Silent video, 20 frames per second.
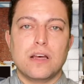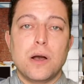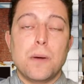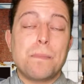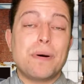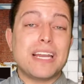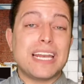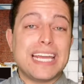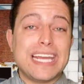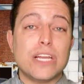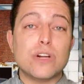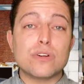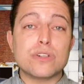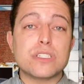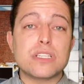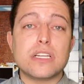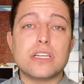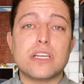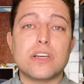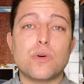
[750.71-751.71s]
But here's
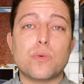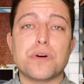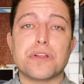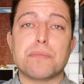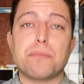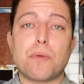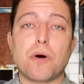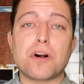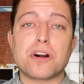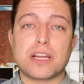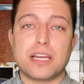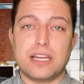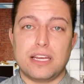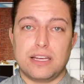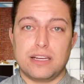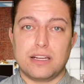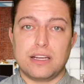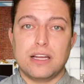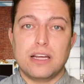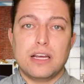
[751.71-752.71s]
the deal with marketing.